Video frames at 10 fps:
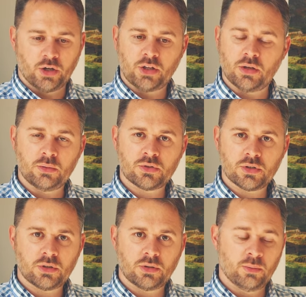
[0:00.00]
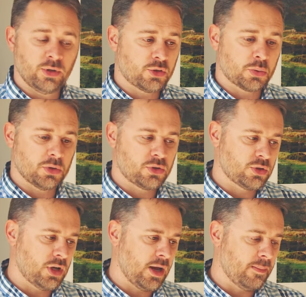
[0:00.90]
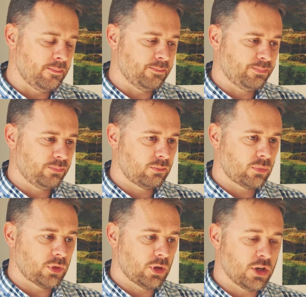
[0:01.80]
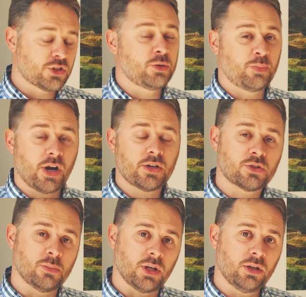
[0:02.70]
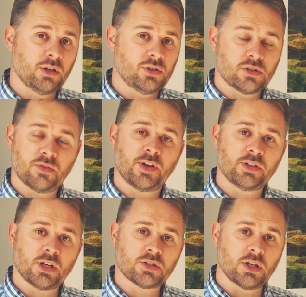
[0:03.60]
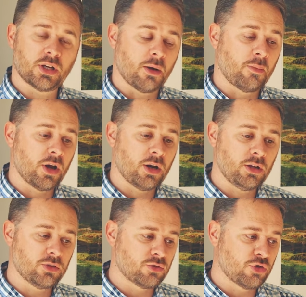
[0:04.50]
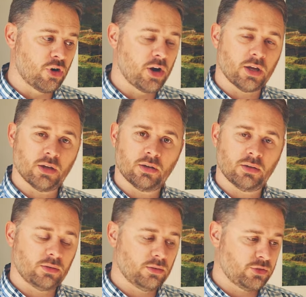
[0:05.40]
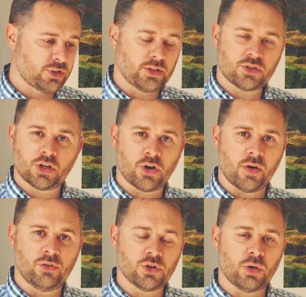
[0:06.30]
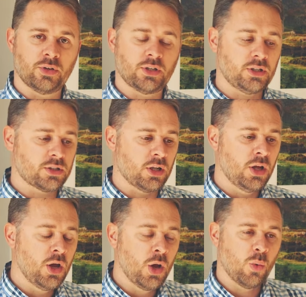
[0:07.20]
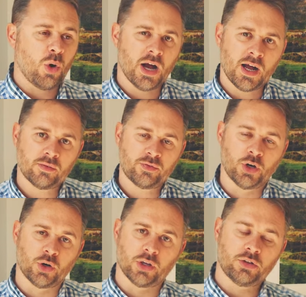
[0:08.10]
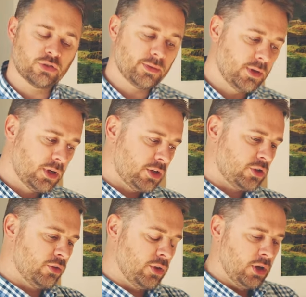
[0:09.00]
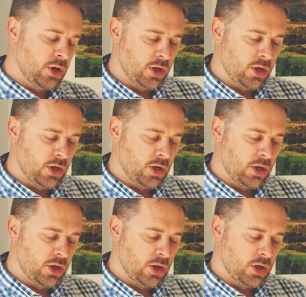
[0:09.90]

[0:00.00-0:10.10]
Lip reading: got used, which was a surprise to me, because it's a fantastic camera and it's great sensor, great resolving detail. What I have noticed is on